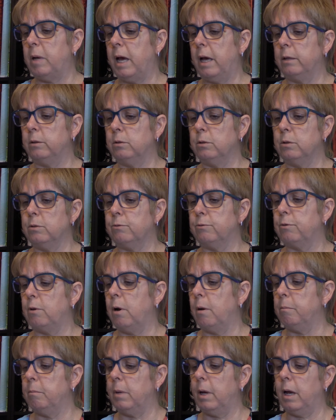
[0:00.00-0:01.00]
patterns
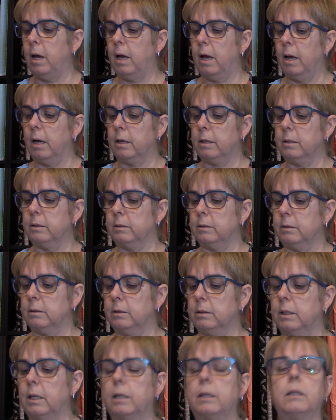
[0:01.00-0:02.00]
from
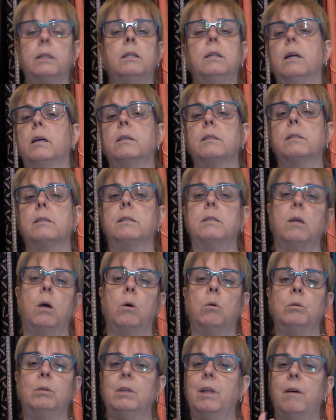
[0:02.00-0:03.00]
Cluck Cluck
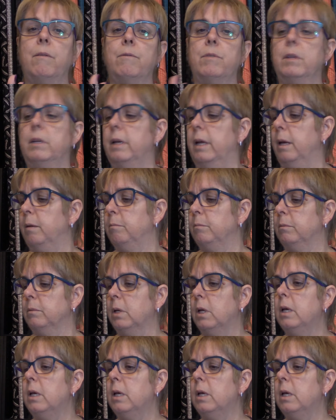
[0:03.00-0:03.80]
Sew. Love the name.